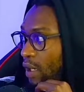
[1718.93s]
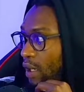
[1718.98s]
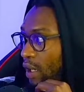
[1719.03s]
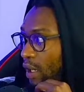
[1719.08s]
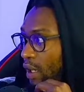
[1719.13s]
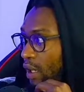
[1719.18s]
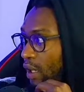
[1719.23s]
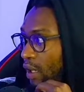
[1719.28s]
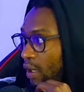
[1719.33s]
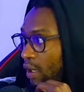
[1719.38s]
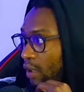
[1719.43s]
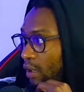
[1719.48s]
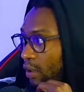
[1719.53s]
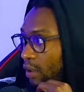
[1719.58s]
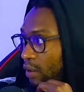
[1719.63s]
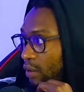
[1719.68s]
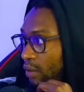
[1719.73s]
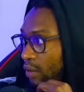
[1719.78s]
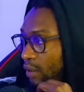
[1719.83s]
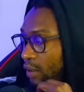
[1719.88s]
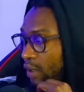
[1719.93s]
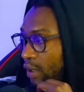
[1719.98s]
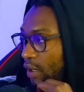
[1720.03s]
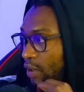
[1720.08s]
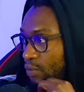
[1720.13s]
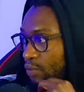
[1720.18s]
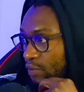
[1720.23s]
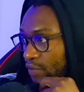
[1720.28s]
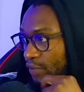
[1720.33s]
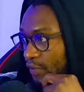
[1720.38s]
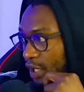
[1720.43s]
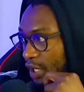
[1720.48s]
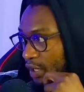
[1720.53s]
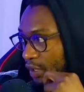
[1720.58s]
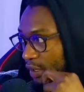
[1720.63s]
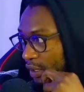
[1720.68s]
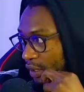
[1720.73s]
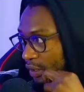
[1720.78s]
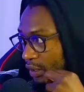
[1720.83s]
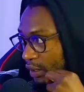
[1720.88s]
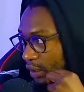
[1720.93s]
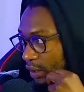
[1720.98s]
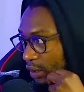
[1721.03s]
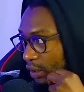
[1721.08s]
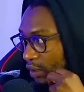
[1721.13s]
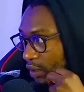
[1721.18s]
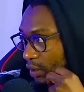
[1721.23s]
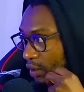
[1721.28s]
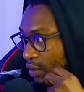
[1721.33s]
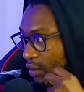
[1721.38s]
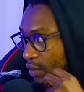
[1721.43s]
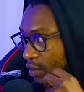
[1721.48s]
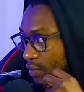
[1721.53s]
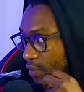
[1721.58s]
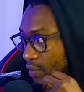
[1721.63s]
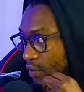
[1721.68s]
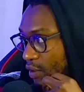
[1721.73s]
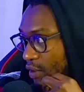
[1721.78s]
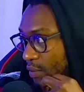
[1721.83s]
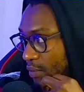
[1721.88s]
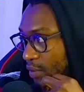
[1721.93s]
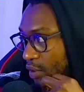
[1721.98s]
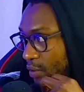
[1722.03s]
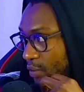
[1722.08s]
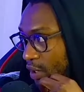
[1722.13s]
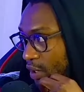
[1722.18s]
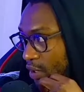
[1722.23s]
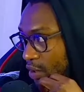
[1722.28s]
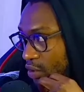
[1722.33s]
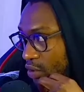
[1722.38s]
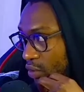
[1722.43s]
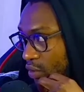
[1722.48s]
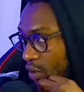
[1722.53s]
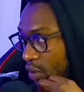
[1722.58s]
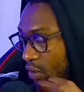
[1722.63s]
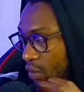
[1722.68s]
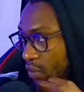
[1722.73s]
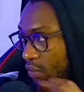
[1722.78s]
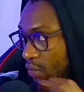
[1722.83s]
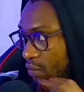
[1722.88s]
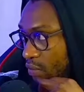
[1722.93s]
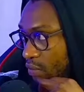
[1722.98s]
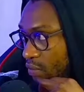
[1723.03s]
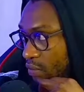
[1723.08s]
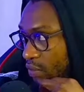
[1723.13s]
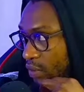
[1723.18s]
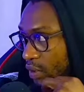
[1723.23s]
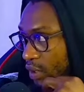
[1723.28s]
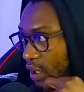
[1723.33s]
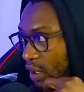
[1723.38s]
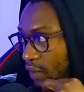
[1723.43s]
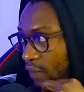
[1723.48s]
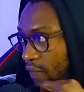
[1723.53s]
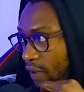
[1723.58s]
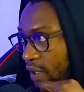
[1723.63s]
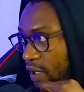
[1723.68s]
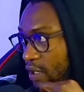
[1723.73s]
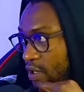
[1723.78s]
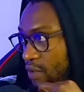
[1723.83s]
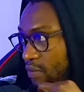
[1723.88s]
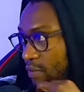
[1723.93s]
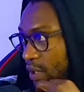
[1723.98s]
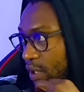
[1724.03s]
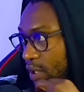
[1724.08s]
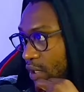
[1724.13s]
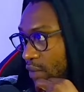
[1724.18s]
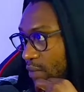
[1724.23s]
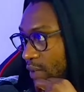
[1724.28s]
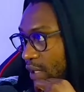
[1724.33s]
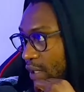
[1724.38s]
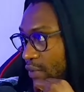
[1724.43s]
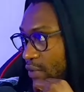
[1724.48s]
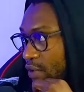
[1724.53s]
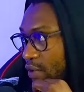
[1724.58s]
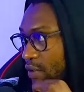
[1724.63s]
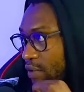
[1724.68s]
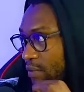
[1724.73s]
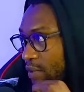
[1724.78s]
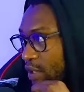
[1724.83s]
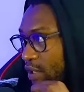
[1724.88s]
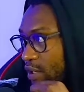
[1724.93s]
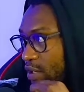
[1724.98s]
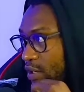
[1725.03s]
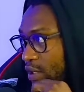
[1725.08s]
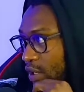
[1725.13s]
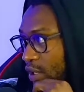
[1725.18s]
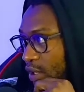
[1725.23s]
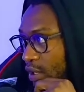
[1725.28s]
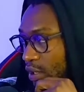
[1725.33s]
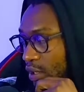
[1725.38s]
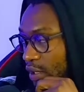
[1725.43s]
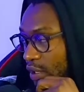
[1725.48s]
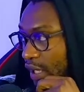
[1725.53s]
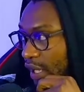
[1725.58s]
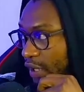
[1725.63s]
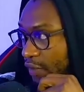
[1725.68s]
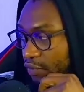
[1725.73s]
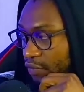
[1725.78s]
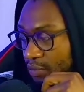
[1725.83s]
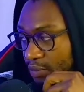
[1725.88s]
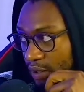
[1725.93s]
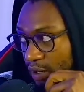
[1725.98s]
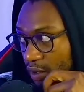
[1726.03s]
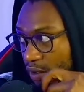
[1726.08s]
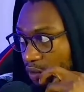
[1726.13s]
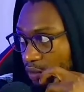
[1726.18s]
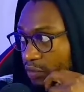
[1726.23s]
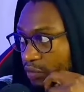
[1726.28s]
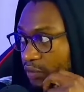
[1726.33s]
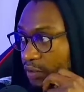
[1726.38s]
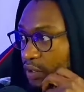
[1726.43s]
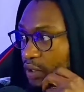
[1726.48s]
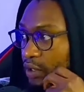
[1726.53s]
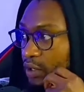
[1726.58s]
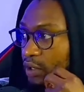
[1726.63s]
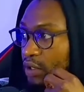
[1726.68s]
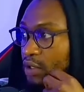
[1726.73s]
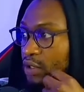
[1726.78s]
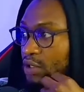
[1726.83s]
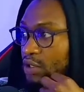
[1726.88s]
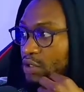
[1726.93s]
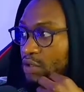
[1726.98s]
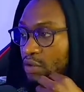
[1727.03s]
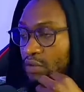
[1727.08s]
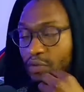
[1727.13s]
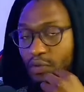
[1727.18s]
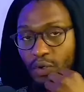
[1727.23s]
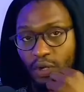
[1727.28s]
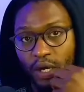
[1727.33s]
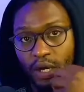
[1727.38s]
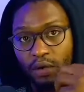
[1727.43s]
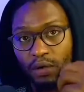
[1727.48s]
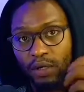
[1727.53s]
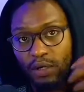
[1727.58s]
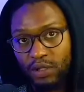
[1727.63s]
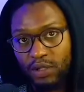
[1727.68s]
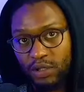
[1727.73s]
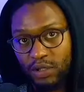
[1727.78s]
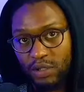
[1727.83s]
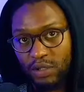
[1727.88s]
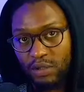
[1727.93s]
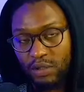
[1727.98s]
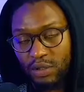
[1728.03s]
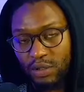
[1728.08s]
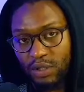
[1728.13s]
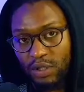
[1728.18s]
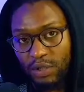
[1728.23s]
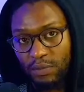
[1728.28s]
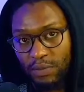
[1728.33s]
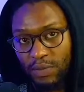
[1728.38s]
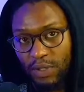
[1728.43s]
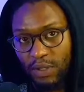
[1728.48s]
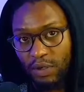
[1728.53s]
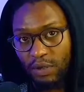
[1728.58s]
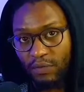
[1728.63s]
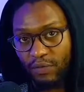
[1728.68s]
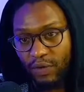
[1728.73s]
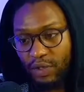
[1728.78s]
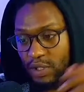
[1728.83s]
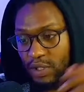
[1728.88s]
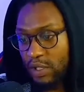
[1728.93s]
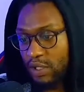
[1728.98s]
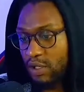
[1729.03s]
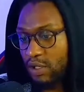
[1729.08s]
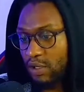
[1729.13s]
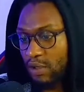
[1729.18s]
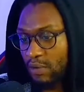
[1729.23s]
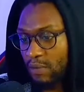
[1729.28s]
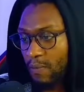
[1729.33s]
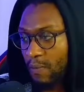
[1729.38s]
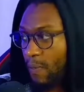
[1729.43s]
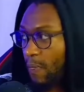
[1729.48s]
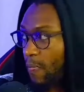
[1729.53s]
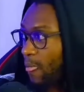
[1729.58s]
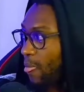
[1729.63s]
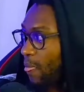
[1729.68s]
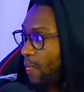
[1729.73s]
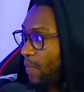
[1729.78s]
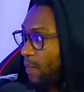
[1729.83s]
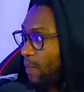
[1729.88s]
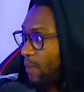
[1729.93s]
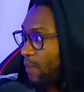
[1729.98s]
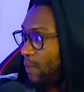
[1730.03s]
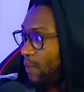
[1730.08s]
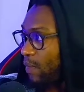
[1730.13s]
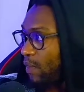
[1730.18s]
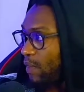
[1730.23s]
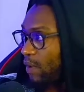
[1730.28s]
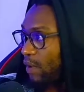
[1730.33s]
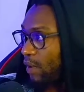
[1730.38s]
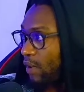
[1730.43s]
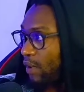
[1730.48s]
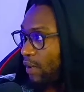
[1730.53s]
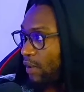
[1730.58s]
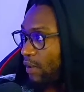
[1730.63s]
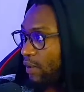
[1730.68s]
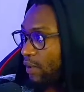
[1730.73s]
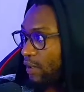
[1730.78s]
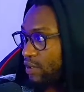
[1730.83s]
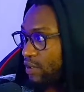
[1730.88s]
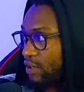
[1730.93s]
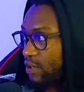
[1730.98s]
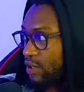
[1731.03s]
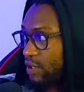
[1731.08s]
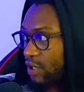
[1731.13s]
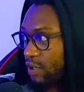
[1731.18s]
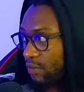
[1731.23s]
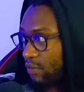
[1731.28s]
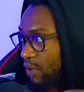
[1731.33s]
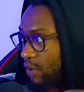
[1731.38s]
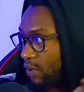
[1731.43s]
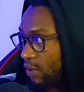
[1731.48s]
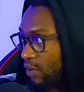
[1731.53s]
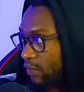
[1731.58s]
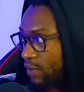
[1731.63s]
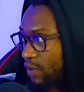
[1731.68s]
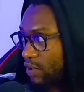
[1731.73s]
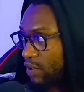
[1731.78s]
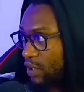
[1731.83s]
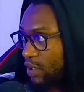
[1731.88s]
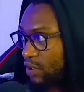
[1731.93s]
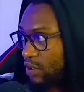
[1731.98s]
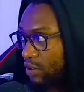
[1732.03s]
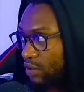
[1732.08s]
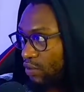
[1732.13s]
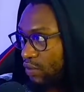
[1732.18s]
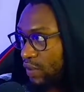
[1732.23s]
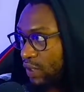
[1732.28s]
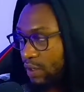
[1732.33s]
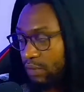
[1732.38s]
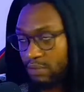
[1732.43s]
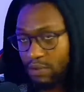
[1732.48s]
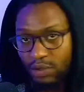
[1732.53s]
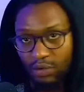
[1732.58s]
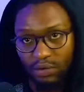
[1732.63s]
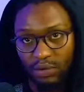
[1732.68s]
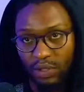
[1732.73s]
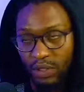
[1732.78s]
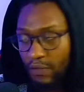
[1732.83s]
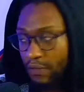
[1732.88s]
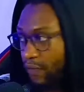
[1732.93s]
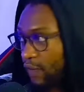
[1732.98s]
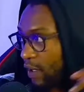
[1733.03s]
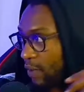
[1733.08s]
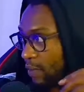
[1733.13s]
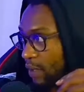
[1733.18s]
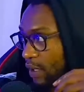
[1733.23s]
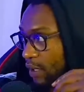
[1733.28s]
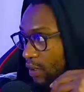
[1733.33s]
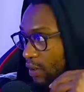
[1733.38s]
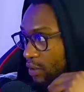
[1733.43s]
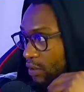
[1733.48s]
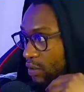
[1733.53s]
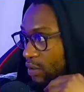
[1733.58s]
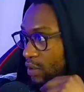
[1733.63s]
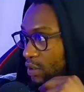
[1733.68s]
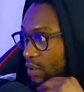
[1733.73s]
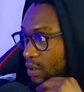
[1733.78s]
And yeah, we've got, I think, 30 more minutes to go. If you can't make it by 30 minutes, then the live will be off. So for now, let's just keep it a conversation. Okay, let's just keep the conversation going between the family and us.